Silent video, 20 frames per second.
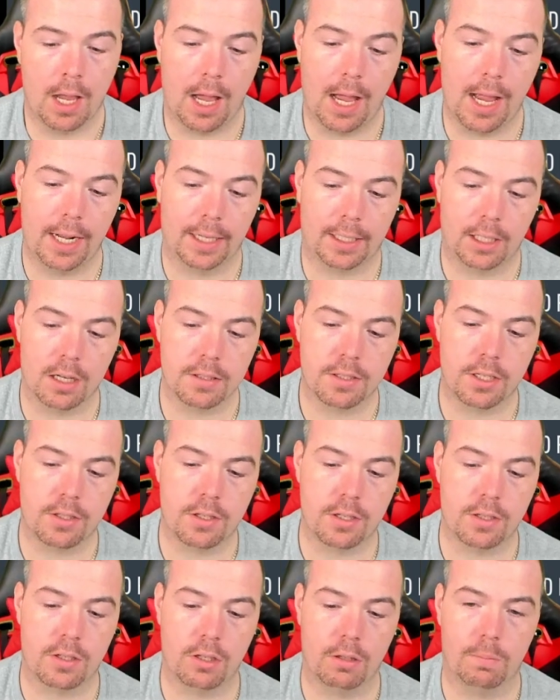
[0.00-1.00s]

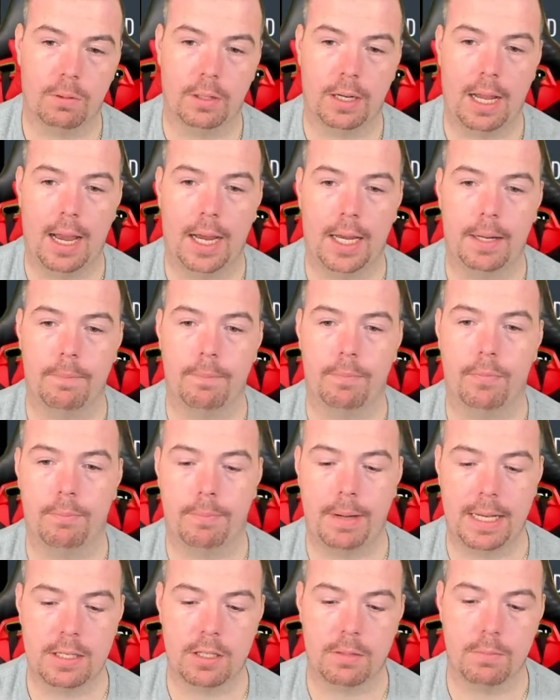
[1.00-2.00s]
Kostic is 2.8.
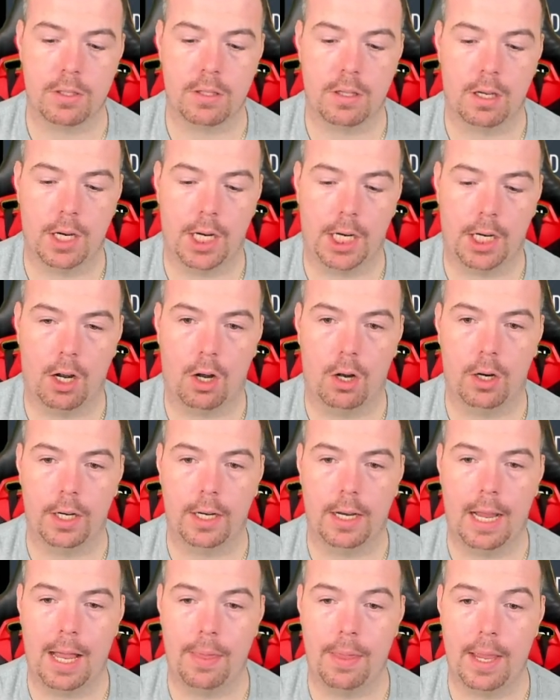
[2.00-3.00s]
Benzema's
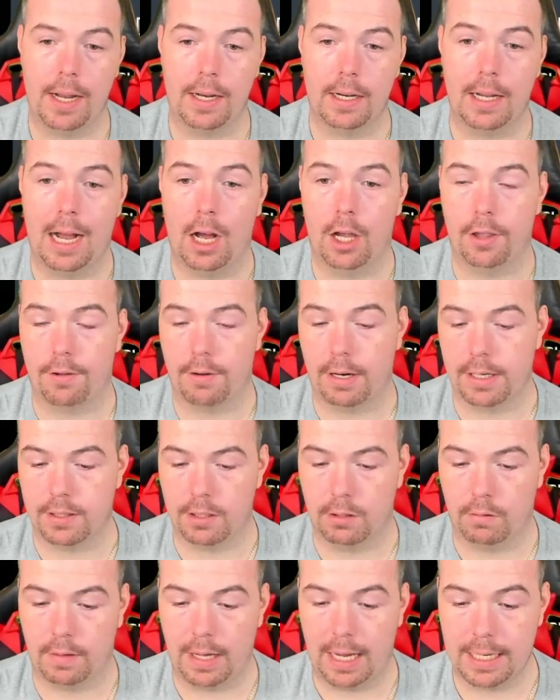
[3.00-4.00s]
39. And then Andre
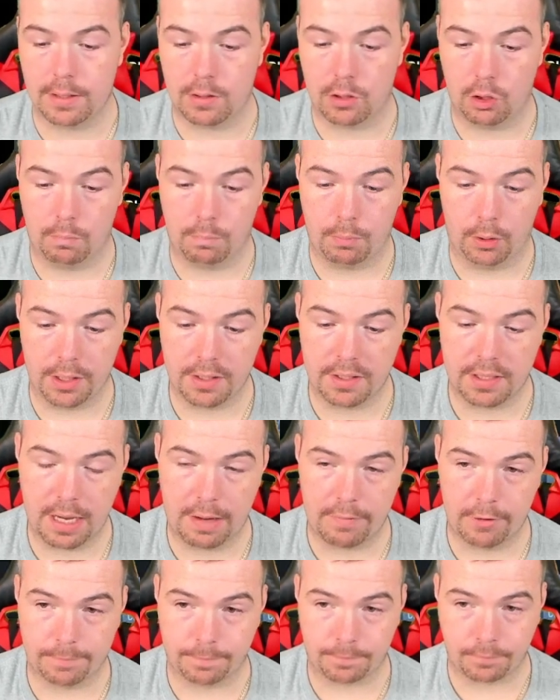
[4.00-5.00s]
Silva is
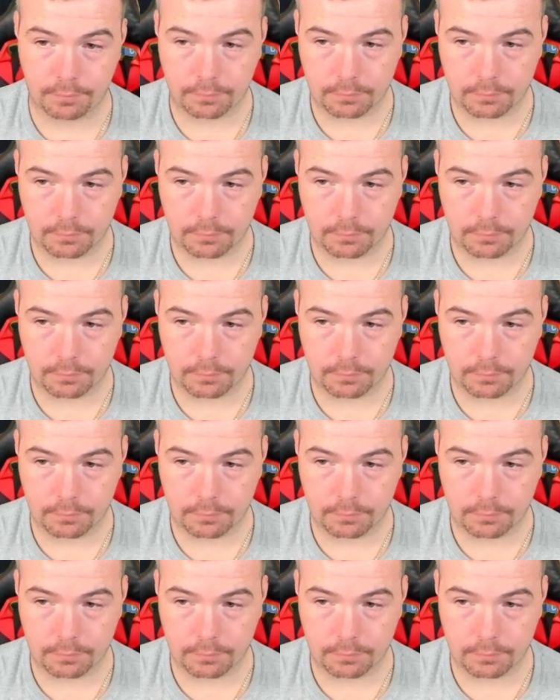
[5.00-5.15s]
2.7.